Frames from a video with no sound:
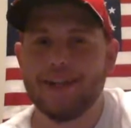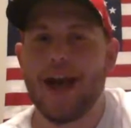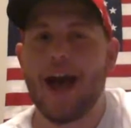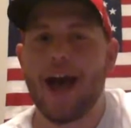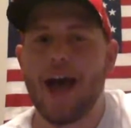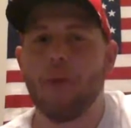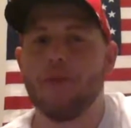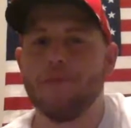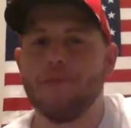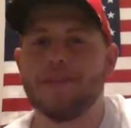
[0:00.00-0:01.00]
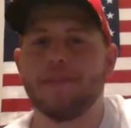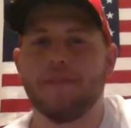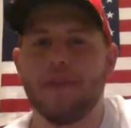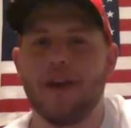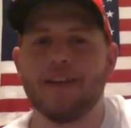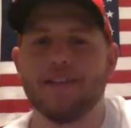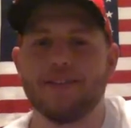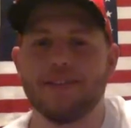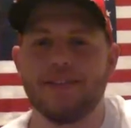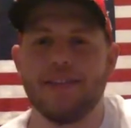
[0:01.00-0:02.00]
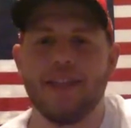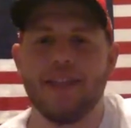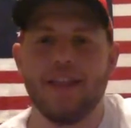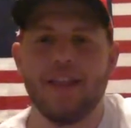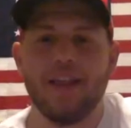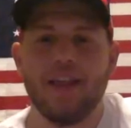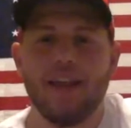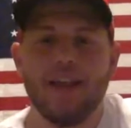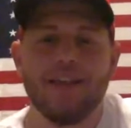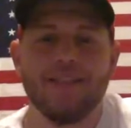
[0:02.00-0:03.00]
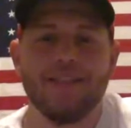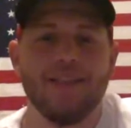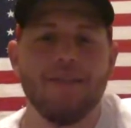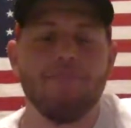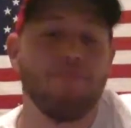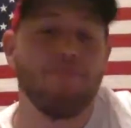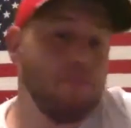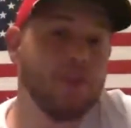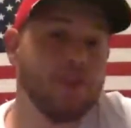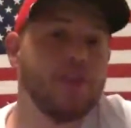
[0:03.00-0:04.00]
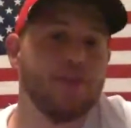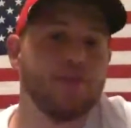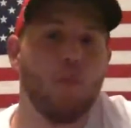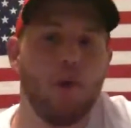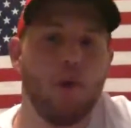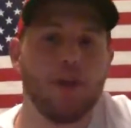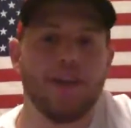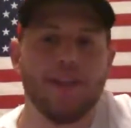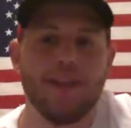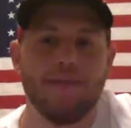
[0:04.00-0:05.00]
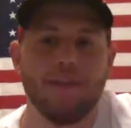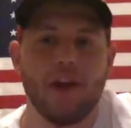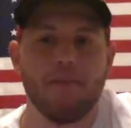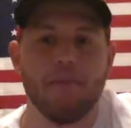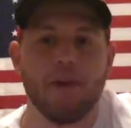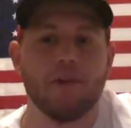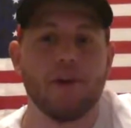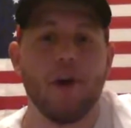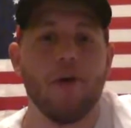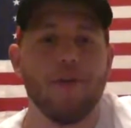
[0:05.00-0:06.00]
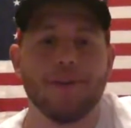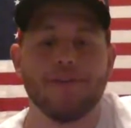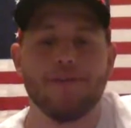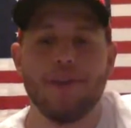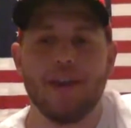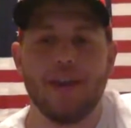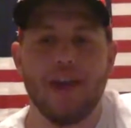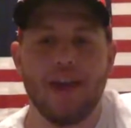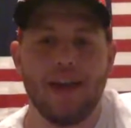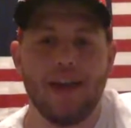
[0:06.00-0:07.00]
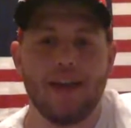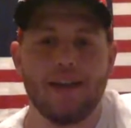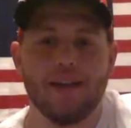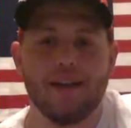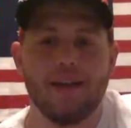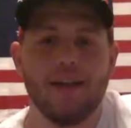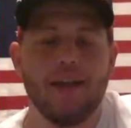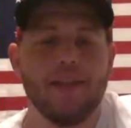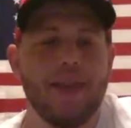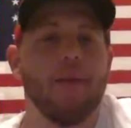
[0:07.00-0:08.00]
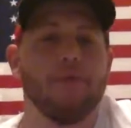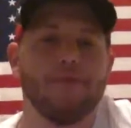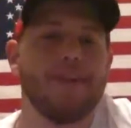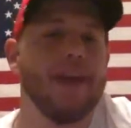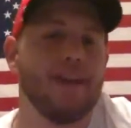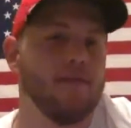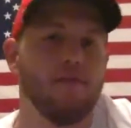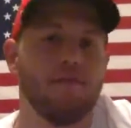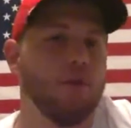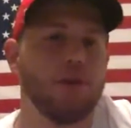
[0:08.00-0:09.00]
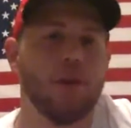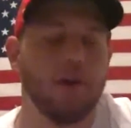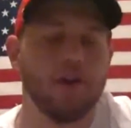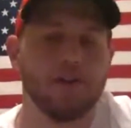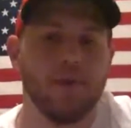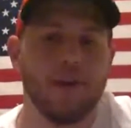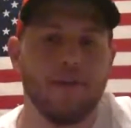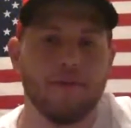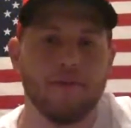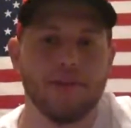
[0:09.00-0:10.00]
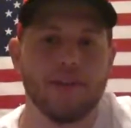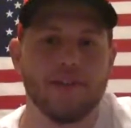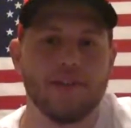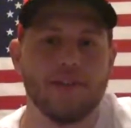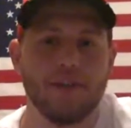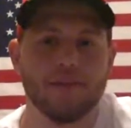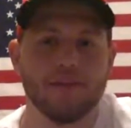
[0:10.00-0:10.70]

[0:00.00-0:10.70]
I wouldn't be surprised that the Steelers want to get Le'Veon Bell going this week, and that would take even more targets away from Jesse James.